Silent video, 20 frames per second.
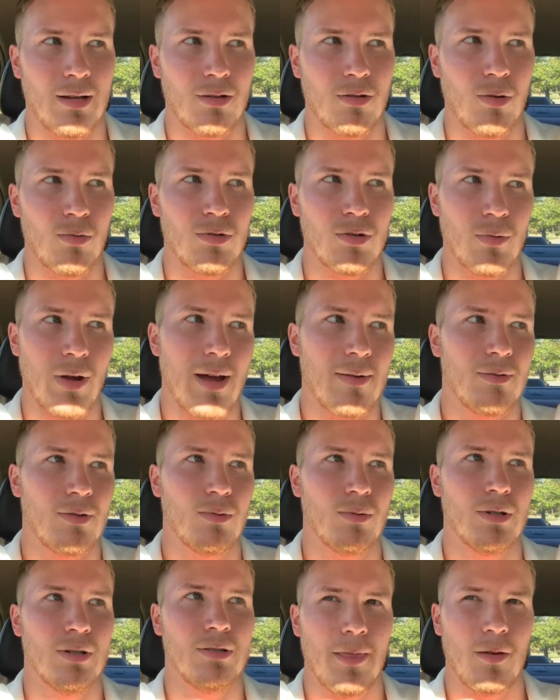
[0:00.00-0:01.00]
go to
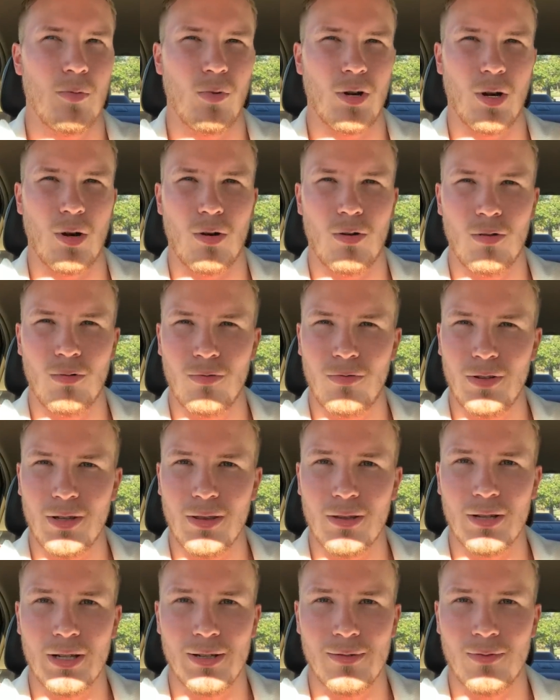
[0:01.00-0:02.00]
afterwards, where hopefully
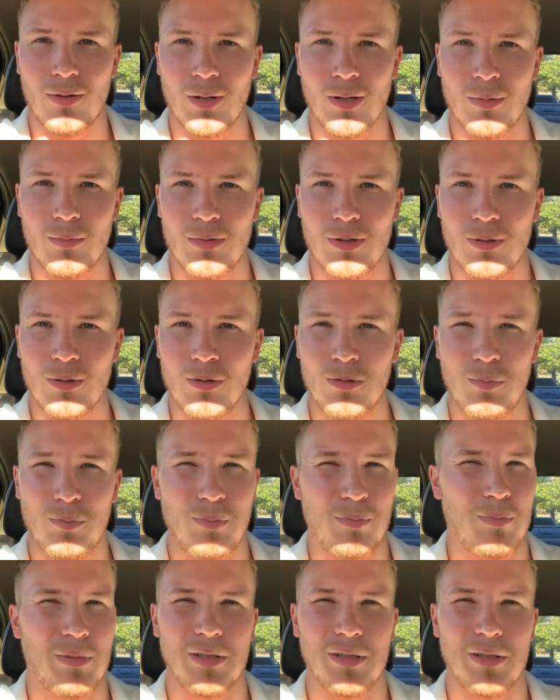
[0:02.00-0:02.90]
they'll have Volume 2,